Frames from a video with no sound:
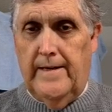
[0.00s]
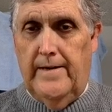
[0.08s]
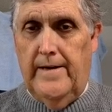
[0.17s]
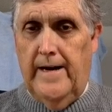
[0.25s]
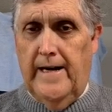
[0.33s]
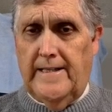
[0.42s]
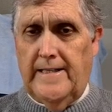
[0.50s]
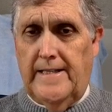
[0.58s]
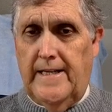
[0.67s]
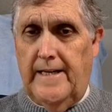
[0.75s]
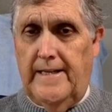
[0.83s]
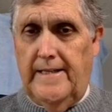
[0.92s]
Not
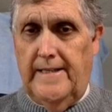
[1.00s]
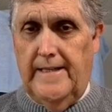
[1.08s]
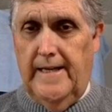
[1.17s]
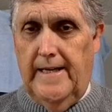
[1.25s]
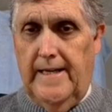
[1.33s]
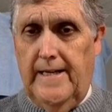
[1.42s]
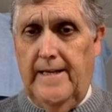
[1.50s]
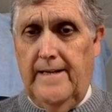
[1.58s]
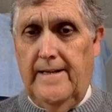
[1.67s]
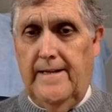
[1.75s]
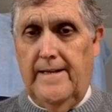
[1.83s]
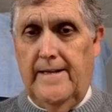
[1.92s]
C, D,
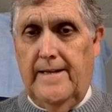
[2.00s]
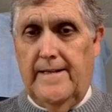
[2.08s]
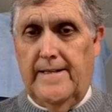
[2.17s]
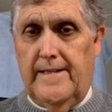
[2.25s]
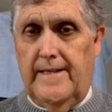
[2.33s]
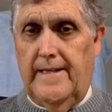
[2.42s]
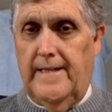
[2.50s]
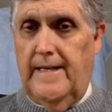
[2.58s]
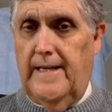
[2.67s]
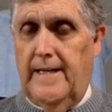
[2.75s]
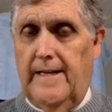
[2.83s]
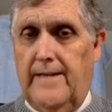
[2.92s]
C,
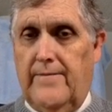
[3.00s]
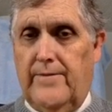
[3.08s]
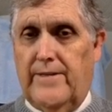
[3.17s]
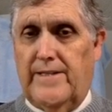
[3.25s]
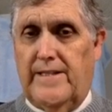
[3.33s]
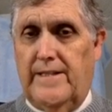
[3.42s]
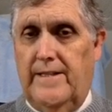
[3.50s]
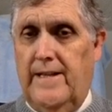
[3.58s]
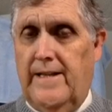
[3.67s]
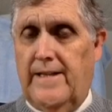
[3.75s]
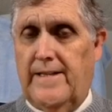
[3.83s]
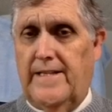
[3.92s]
D.
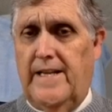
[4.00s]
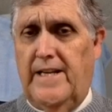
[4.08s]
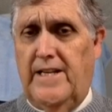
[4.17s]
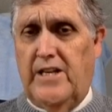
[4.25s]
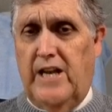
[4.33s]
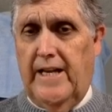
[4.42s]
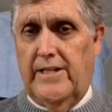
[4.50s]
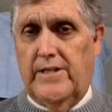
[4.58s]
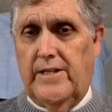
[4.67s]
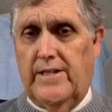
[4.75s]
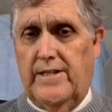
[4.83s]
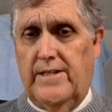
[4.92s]
C
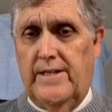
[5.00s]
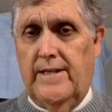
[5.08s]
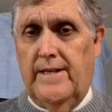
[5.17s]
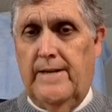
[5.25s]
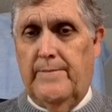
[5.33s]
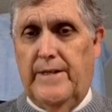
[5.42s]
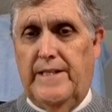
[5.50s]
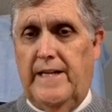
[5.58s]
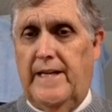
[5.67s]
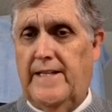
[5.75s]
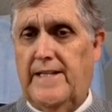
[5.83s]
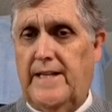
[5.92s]
changes, but
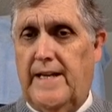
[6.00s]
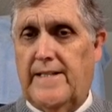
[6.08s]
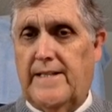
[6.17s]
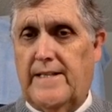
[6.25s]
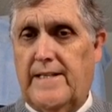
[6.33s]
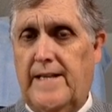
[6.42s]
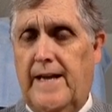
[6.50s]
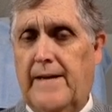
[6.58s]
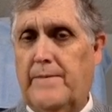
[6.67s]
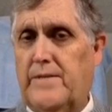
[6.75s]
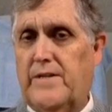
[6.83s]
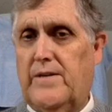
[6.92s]
D stays the
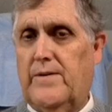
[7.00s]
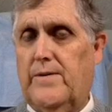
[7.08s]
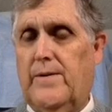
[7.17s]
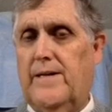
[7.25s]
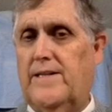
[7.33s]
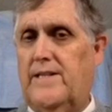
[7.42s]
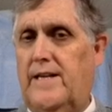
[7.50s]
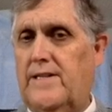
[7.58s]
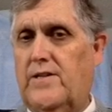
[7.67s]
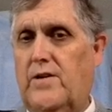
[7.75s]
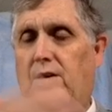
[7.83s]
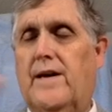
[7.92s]
same. So uh, C
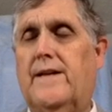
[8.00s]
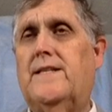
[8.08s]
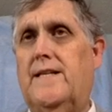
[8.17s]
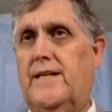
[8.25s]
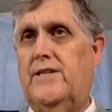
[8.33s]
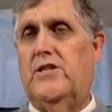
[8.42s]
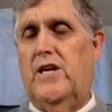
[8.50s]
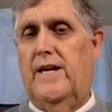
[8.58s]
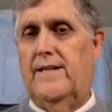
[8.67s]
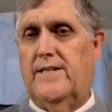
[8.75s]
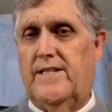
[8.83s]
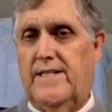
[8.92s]
is gone, D
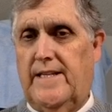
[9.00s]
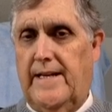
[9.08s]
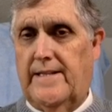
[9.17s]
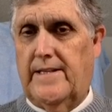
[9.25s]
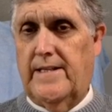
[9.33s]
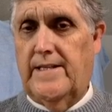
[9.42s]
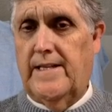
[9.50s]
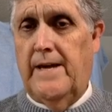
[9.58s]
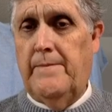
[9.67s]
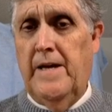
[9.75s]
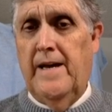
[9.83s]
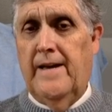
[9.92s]
stays the
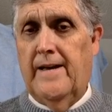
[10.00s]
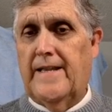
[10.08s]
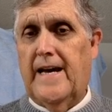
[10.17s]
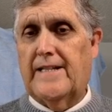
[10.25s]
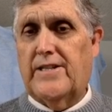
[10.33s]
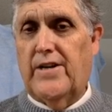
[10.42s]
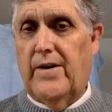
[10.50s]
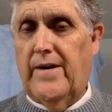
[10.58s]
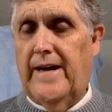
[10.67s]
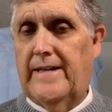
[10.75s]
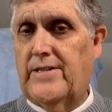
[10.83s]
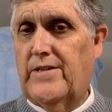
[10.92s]
same. That's our
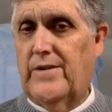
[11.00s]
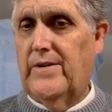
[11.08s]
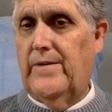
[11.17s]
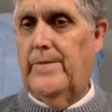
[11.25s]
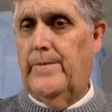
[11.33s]
answer.